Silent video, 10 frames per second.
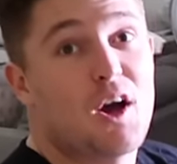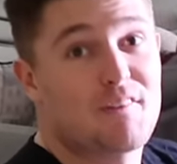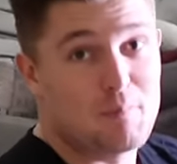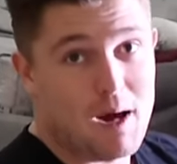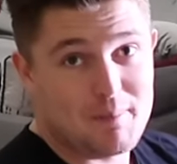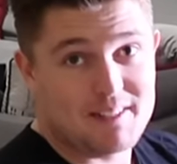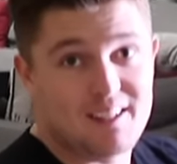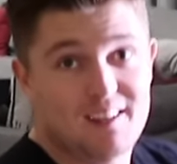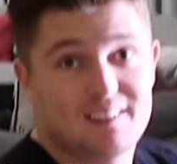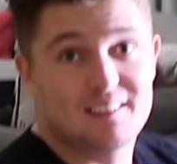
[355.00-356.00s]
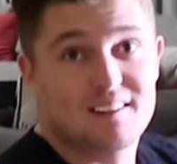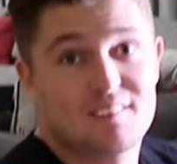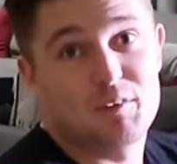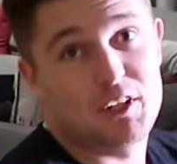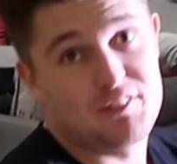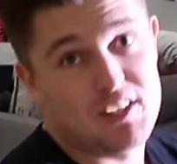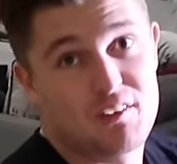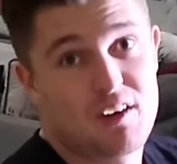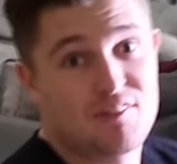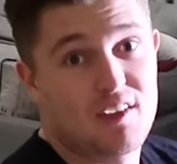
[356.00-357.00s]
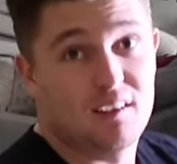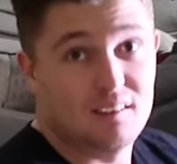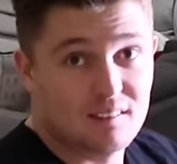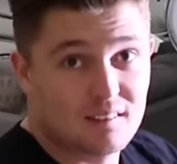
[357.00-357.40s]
No, if you buy me dinner. We'll go for dinner after.